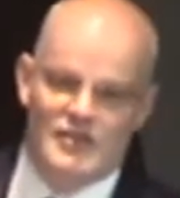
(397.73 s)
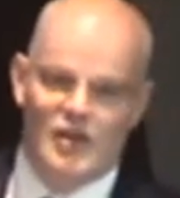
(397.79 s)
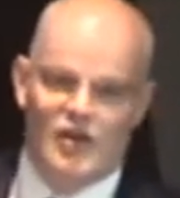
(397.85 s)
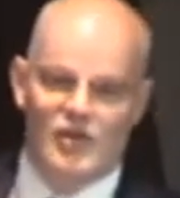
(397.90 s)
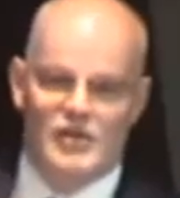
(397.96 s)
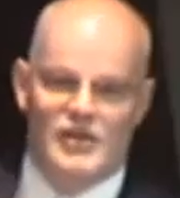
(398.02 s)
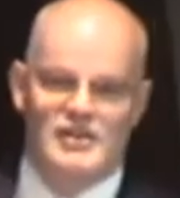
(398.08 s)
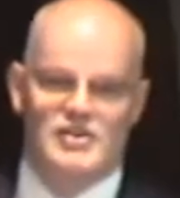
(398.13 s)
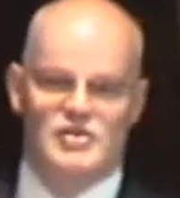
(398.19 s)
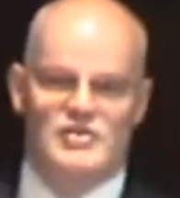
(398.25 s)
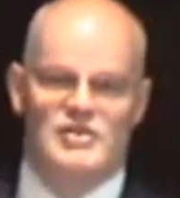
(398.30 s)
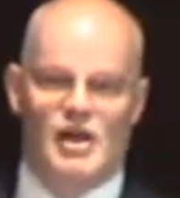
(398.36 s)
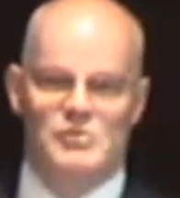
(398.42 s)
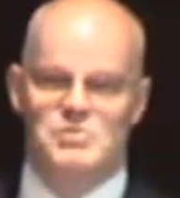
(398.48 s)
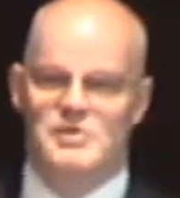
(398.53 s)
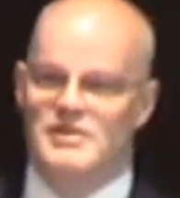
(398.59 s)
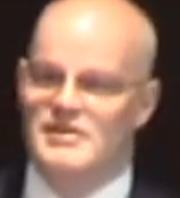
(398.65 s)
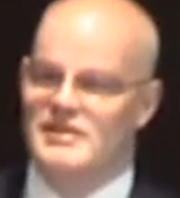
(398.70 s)
go into
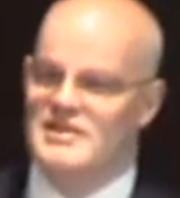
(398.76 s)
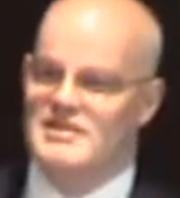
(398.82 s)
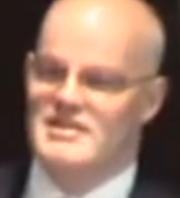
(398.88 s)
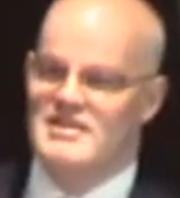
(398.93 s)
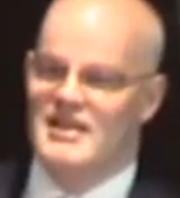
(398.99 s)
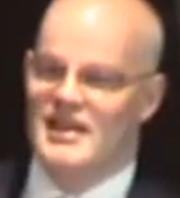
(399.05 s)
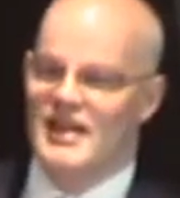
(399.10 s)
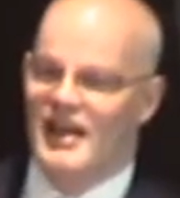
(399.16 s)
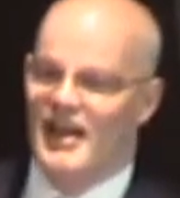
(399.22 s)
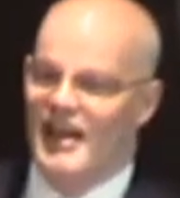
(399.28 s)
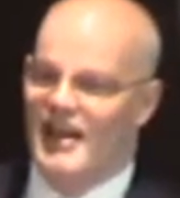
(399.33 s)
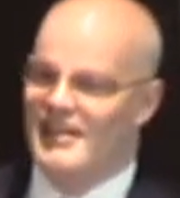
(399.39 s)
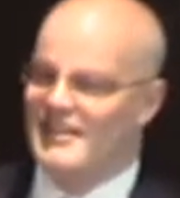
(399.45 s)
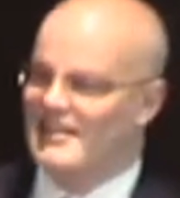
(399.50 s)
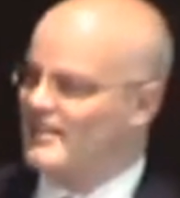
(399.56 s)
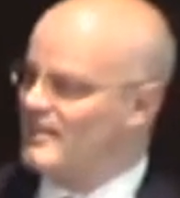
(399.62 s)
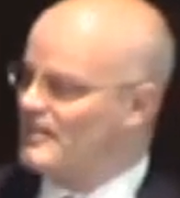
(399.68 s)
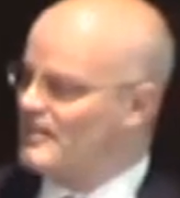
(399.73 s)
companies
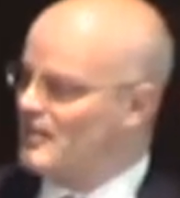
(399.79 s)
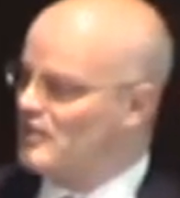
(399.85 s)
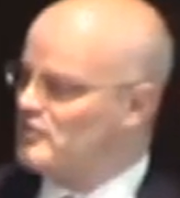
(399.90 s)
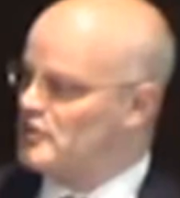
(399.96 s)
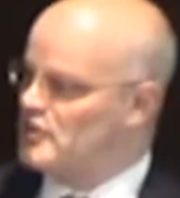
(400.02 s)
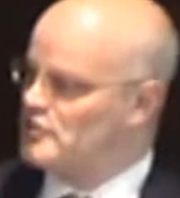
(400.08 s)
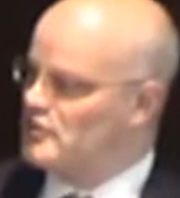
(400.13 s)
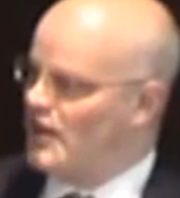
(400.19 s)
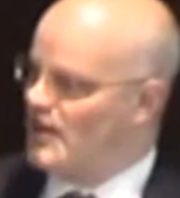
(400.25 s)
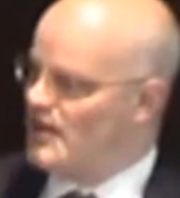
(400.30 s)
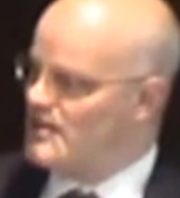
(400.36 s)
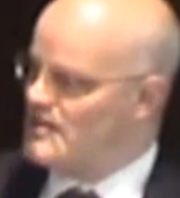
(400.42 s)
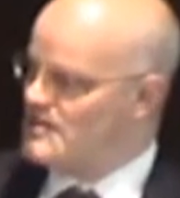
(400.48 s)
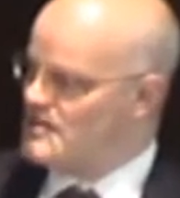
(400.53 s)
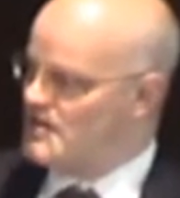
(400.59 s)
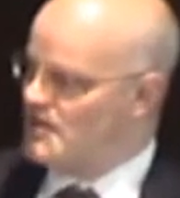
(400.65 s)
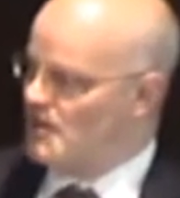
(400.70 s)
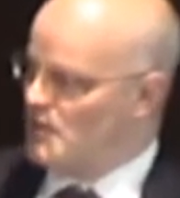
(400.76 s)
and give
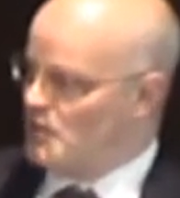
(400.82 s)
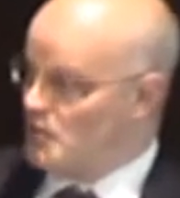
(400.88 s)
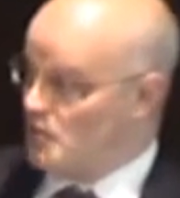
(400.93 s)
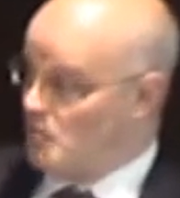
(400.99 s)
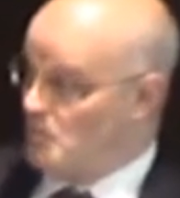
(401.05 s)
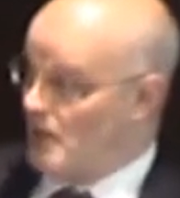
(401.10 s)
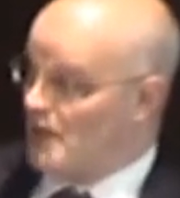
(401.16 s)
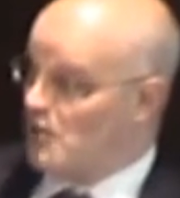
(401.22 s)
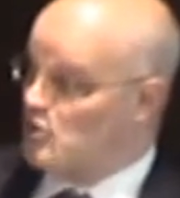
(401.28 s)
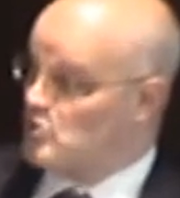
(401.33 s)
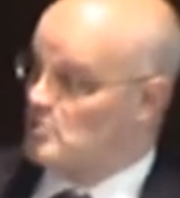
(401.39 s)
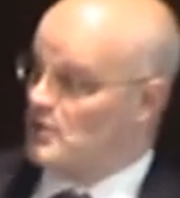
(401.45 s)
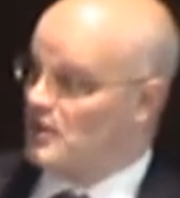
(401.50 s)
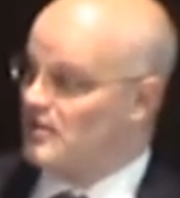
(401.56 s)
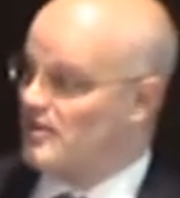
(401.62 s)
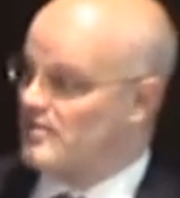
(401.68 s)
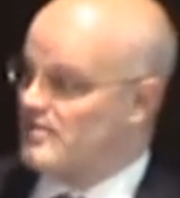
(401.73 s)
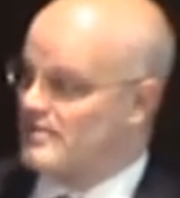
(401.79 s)
advice to
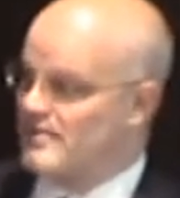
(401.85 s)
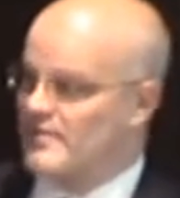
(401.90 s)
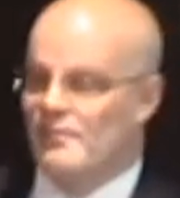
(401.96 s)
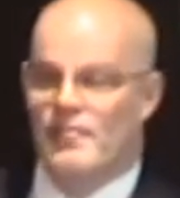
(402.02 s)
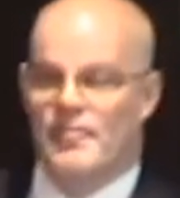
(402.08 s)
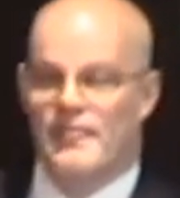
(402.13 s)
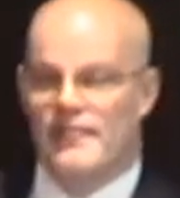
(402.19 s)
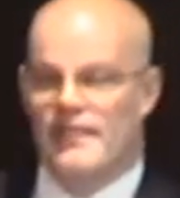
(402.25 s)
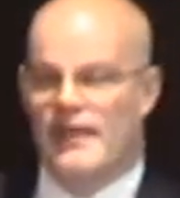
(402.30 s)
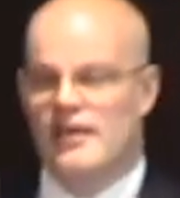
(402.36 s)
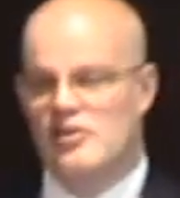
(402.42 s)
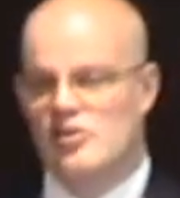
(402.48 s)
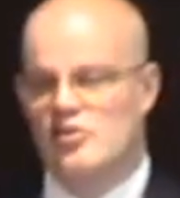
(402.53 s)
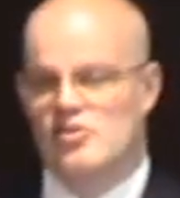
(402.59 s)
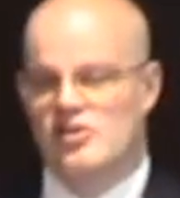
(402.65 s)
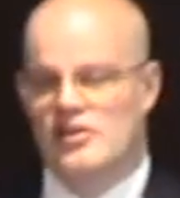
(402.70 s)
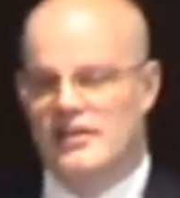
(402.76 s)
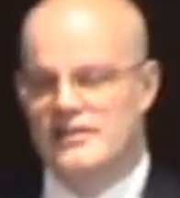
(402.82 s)
management, they
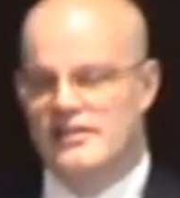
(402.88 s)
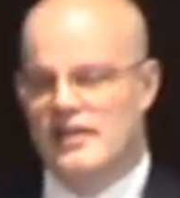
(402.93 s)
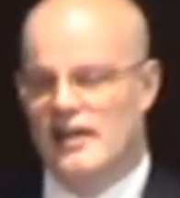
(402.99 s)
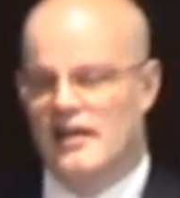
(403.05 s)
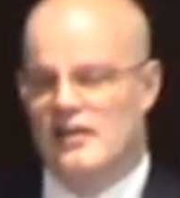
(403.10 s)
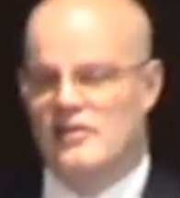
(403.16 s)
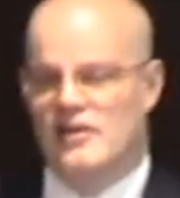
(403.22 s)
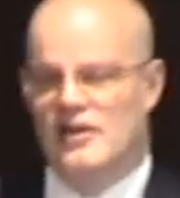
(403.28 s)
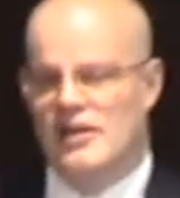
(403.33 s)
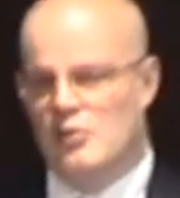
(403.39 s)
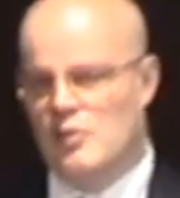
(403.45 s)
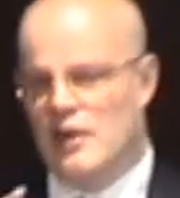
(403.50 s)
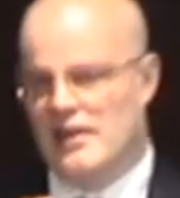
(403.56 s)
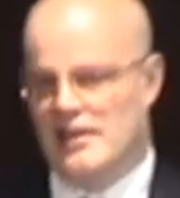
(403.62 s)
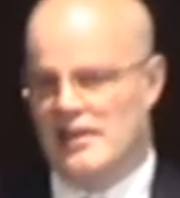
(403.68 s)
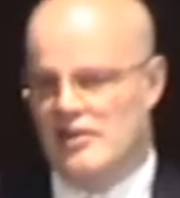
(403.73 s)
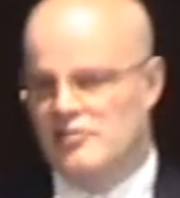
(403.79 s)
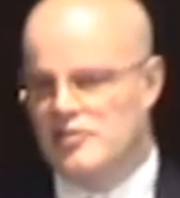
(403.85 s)
usually tell,
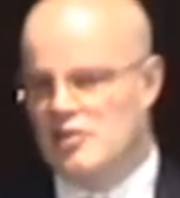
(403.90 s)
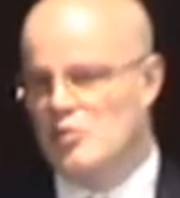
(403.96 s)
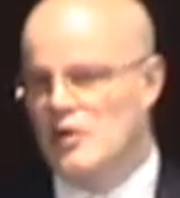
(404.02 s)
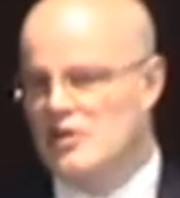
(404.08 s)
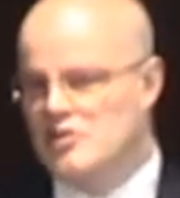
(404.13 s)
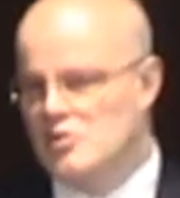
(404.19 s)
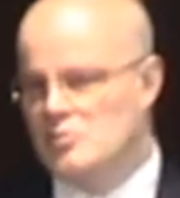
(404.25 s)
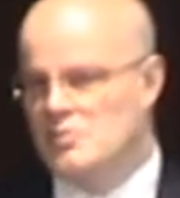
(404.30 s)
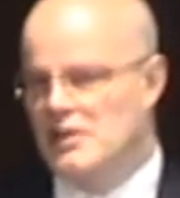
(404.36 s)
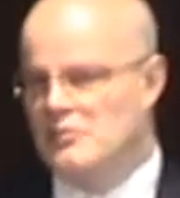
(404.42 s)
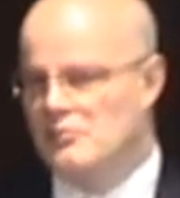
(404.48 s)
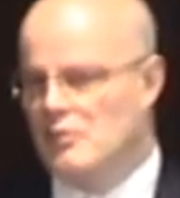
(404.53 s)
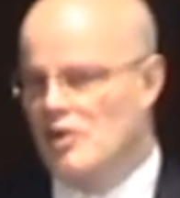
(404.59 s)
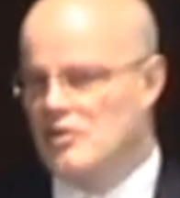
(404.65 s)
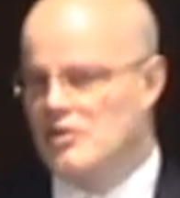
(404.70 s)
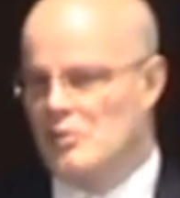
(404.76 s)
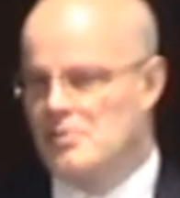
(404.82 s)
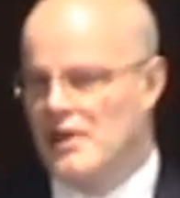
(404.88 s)
well, if you want to be
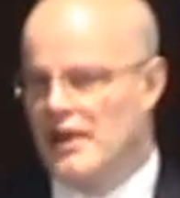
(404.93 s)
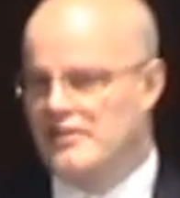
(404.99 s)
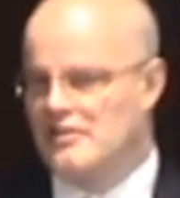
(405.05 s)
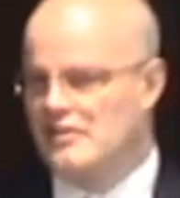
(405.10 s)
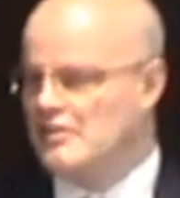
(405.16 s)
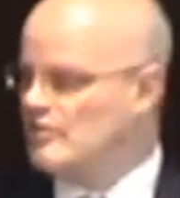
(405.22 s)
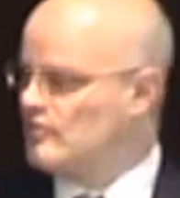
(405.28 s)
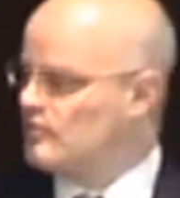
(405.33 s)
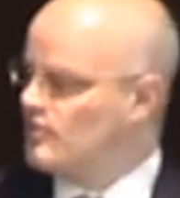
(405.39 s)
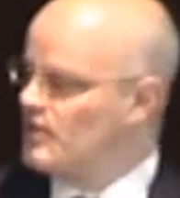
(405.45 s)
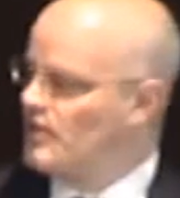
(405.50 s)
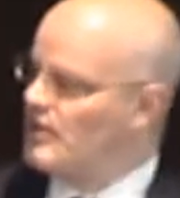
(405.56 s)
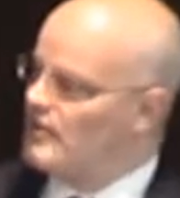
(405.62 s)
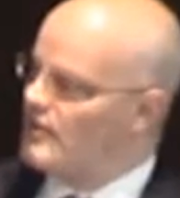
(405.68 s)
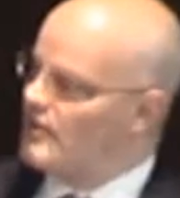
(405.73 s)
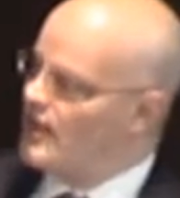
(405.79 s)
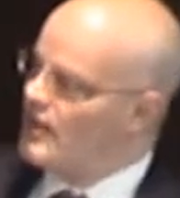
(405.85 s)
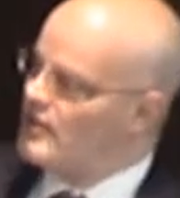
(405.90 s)
more competitive,
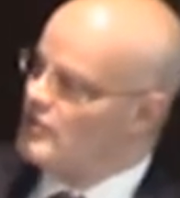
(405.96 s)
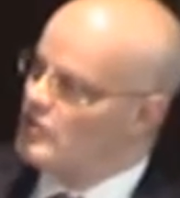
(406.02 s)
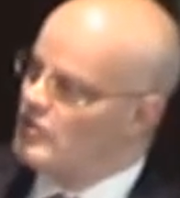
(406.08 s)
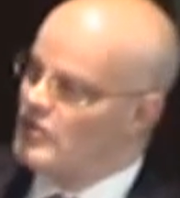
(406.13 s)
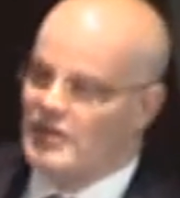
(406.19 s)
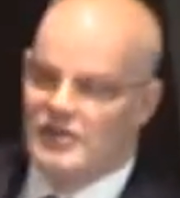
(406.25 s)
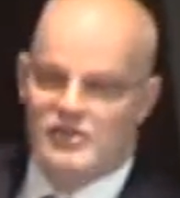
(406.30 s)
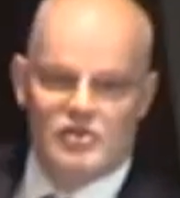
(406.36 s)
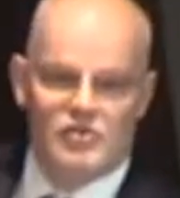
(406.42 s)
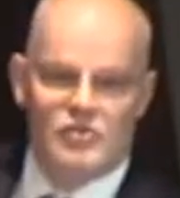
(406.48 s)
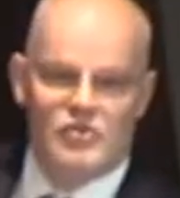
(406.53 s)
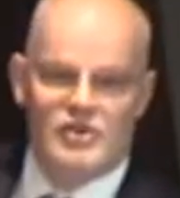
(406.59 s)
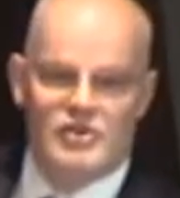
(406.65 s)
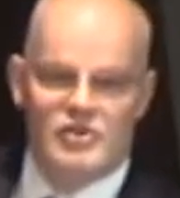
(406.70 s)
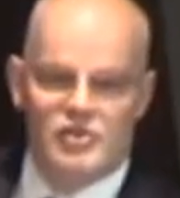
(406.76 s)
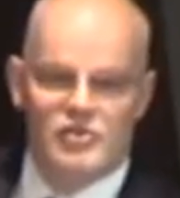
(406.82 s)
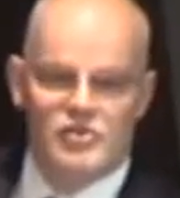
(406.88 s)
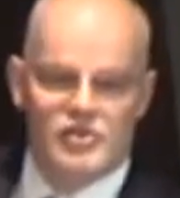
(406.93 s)
then you need to
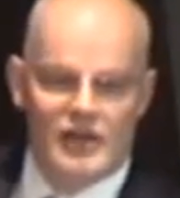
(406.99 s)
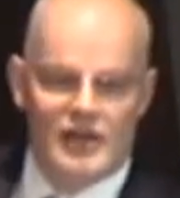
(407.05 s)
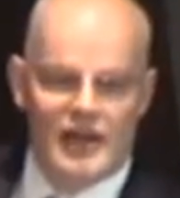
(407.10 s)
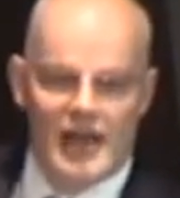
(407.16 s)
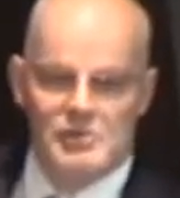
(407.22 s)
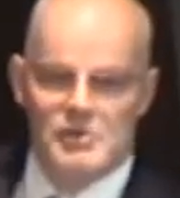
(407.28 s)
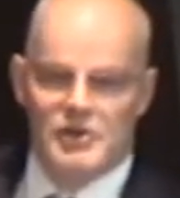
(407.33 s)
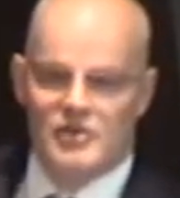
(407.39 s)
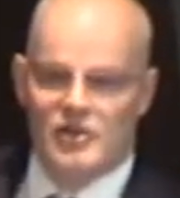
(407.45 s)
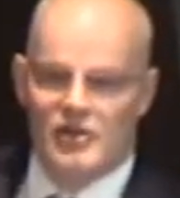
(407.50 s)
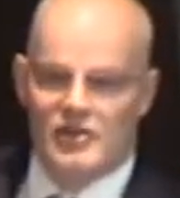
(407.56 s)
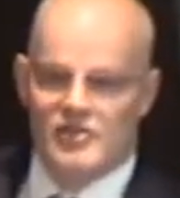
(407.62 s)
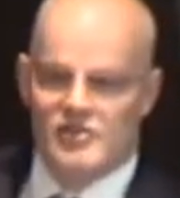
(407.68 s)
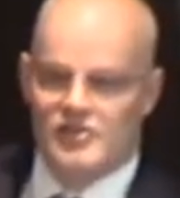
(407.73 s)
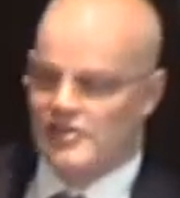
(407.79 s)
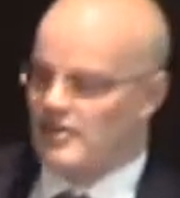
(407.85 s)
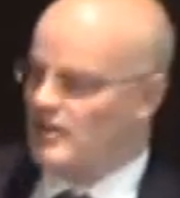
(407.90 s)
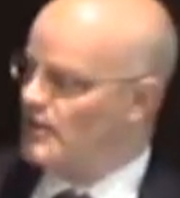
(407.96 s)
reduce on labor
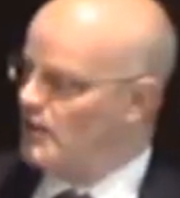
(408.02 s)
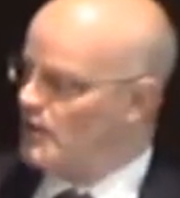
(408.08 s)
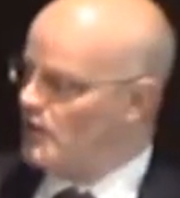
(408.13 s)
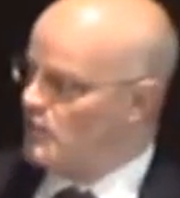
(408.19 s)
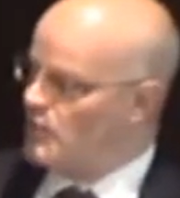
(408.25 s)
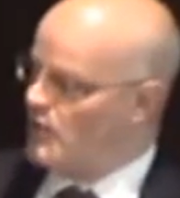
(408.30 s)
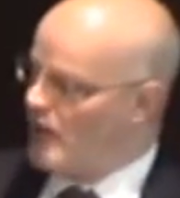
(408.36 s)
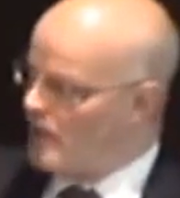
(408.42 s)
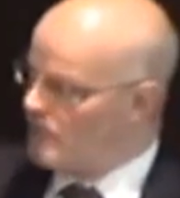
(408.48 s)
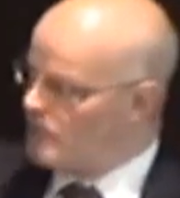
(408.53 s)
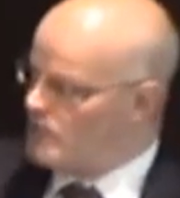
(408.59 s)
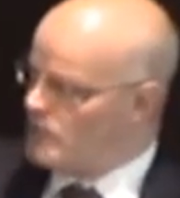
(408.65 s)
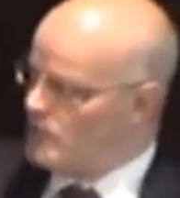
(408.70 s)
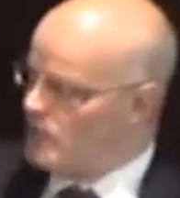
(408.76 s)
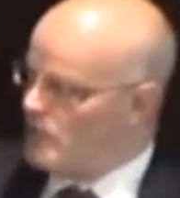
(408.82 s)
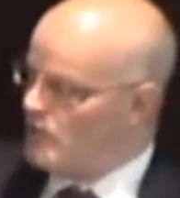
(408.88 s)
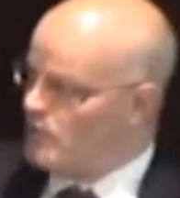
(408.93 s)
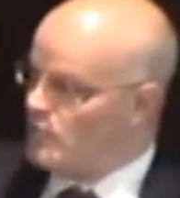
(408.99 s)
costs. You have
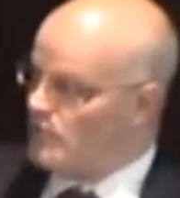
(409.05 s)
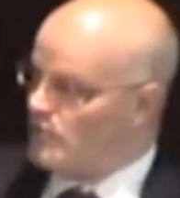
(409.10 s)
to